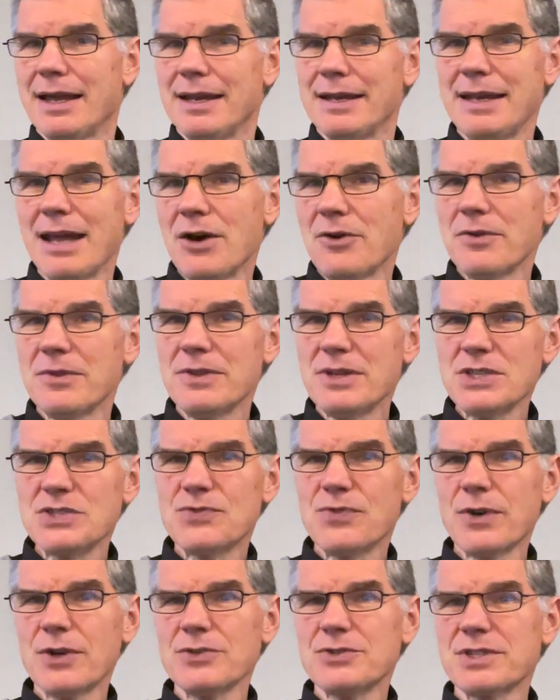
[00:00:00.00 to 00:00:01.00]
Now, this
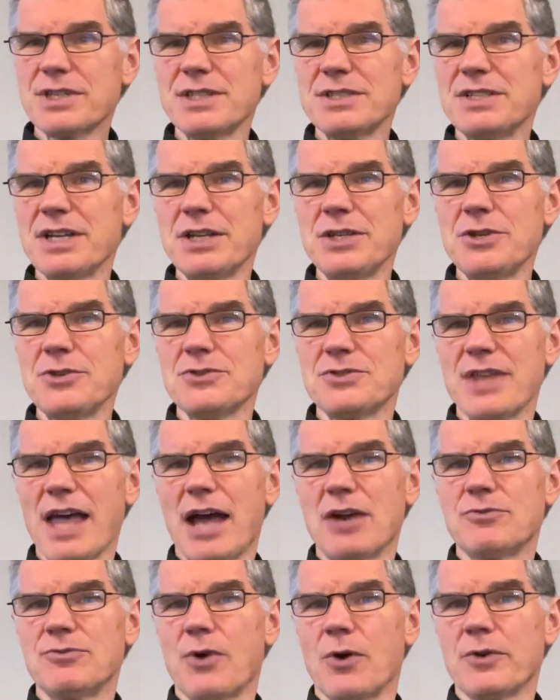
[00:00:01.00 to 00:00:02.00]
verse continues
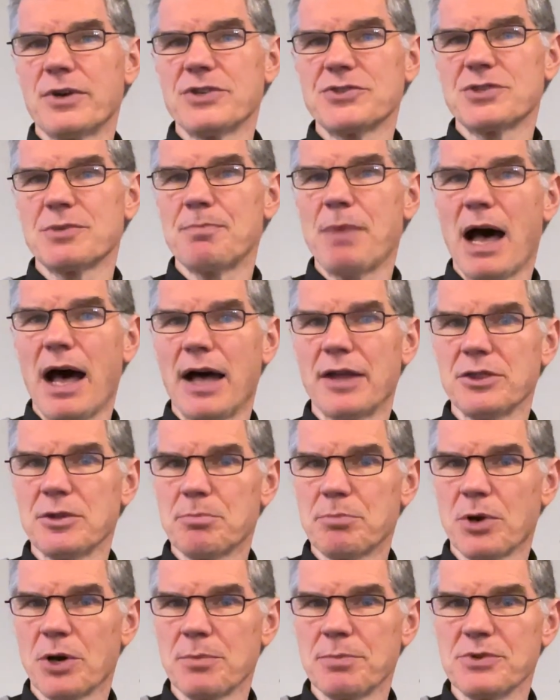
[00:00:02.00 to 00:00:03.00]
that focus upon the
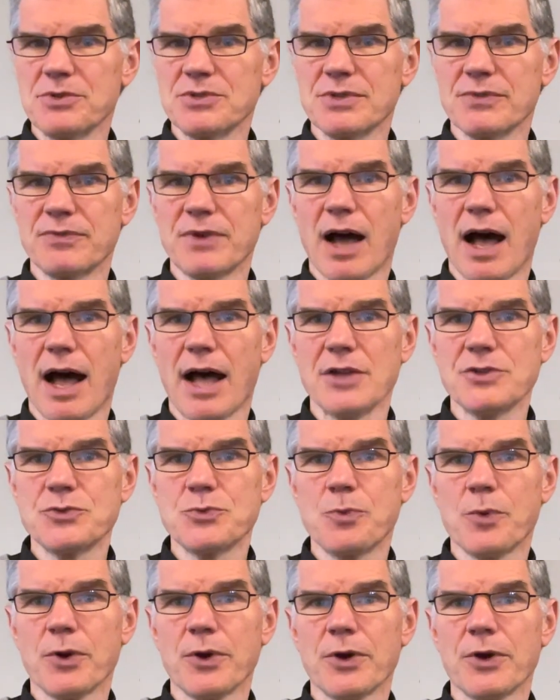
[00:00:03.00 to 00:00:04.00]
purpose of
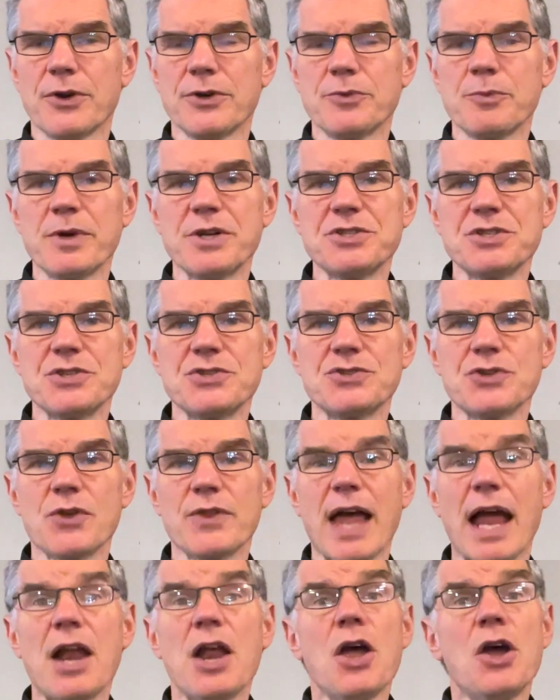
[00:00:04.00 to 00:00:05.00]
God's word, which is so
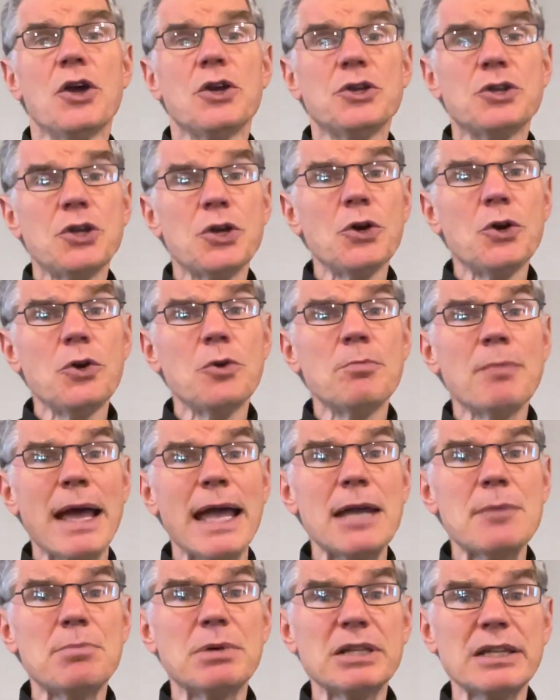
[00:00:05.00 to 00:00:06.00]
that you
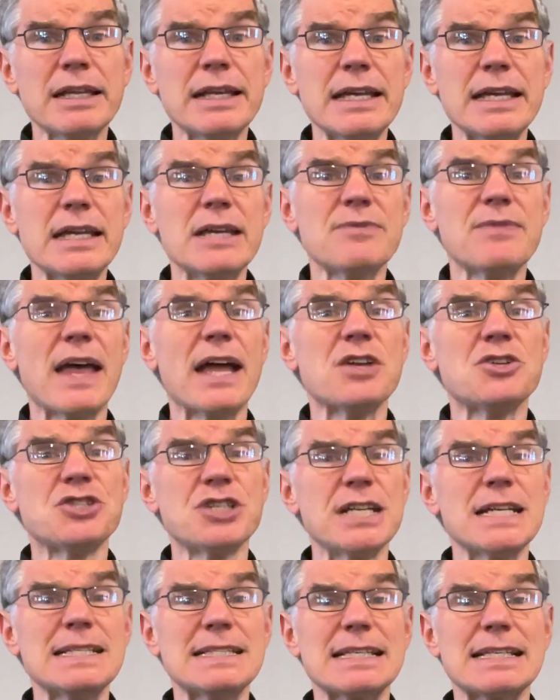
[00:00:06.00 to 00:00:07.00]
may believe that
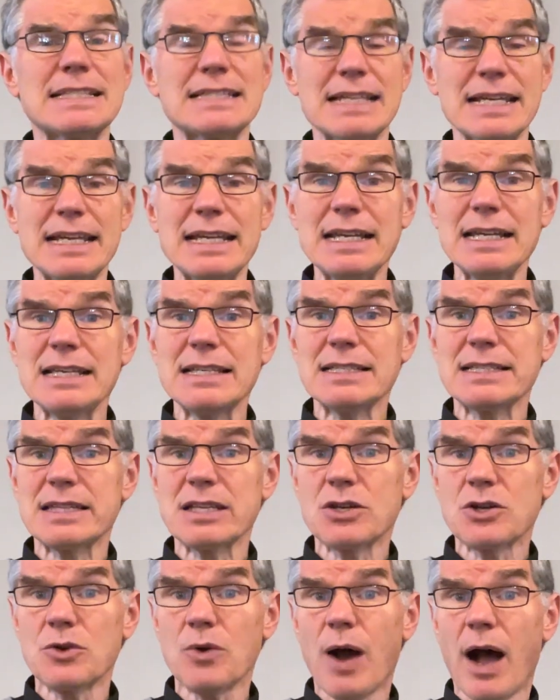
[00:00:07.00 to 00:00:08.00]
Jesus is the
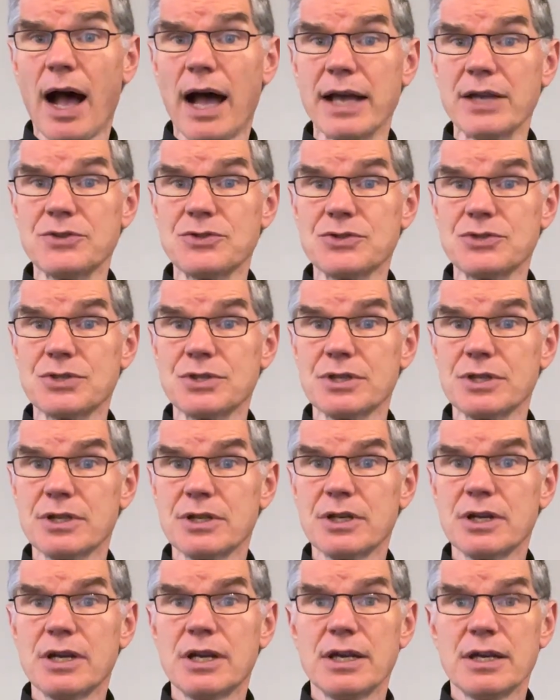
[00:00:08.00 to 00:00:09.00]
Christ,
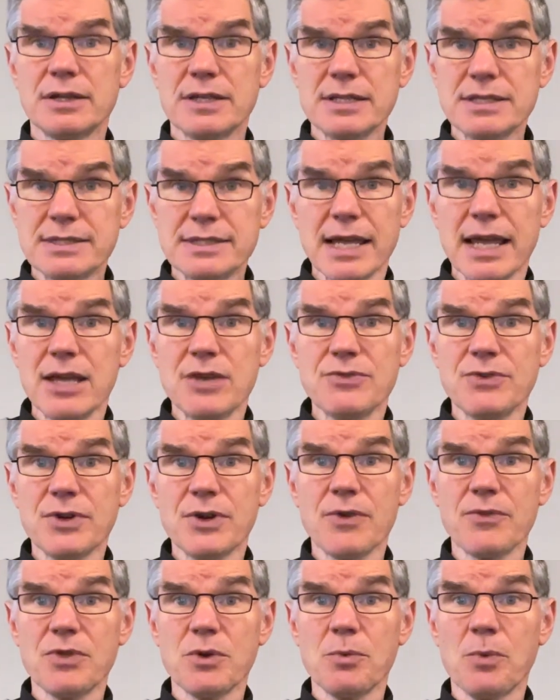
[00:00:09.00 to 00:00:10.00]
the Savior
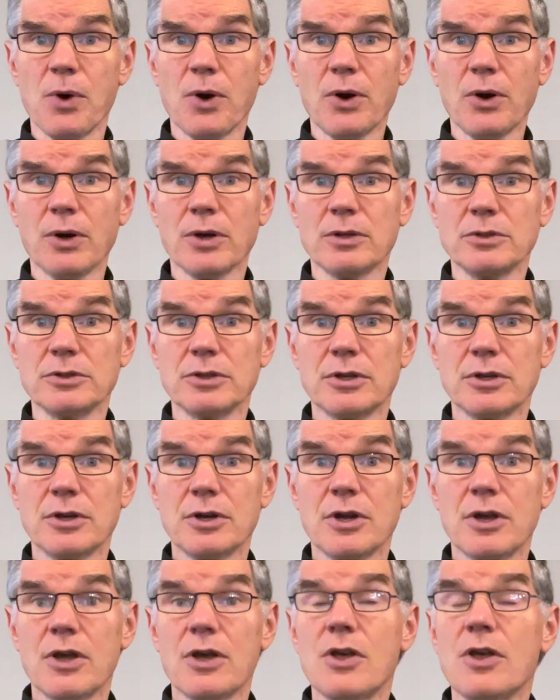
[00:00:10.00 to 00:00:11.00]
of the world.
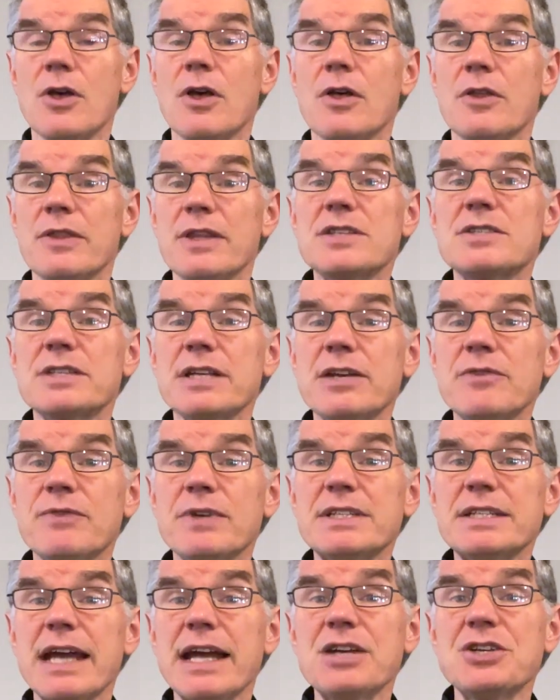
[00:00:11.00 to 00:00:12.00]
This
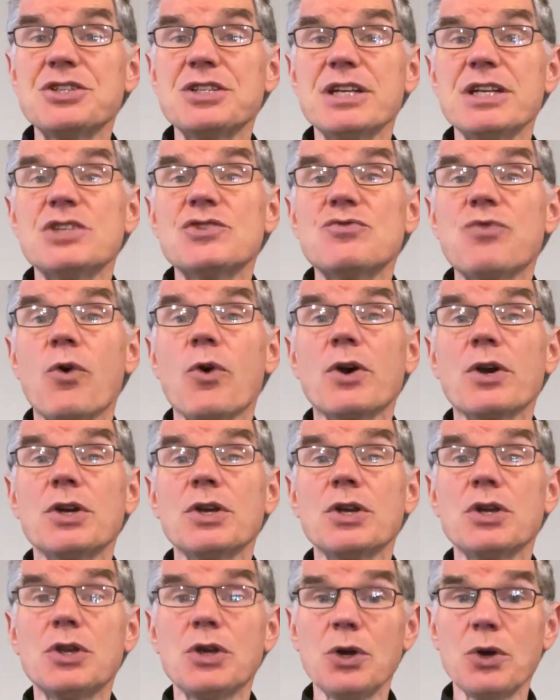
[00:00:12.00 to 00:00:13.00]
invitation is for
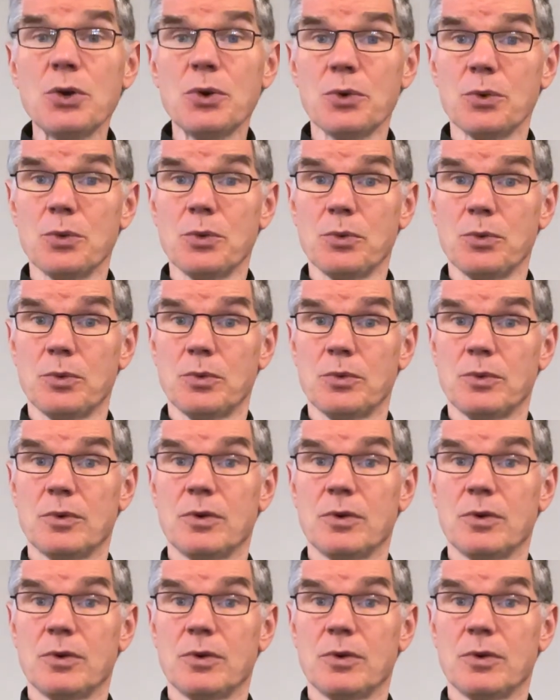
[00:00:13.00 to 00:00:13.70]
you,